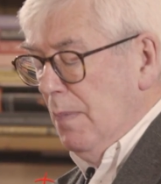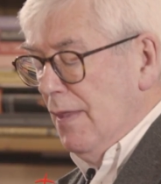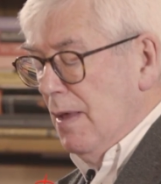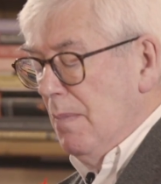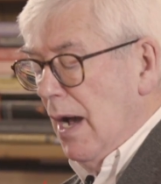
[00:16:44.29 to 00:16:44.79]

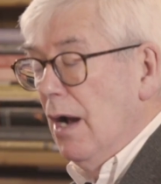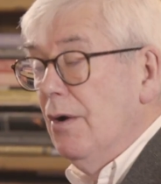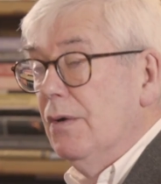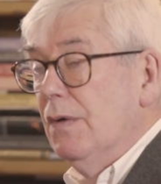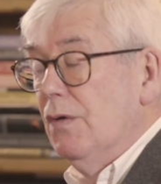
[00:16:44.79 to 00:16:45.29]
may the
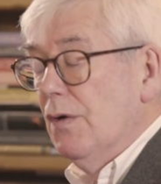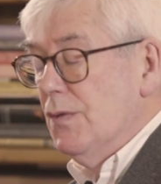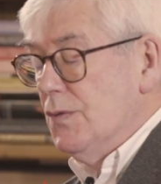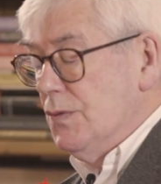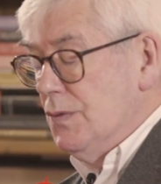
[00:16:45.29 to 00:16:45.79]

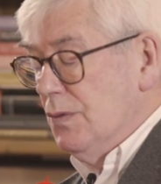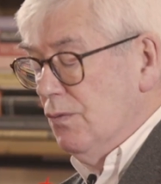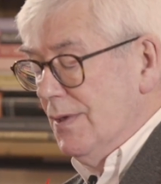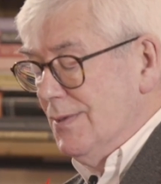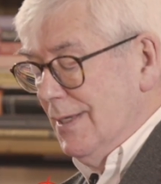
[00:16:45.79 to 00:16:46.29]
martyrs
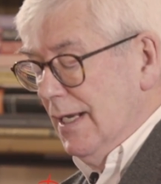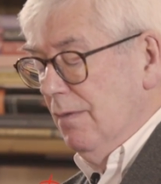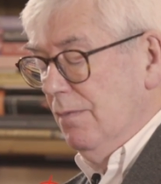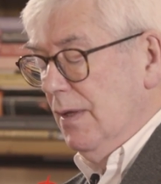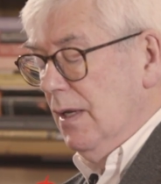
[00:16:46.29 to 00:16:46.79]

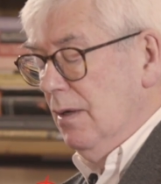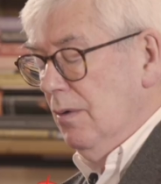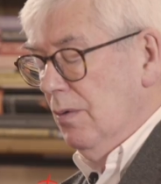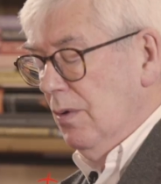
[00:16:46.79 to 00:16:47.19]
receive thee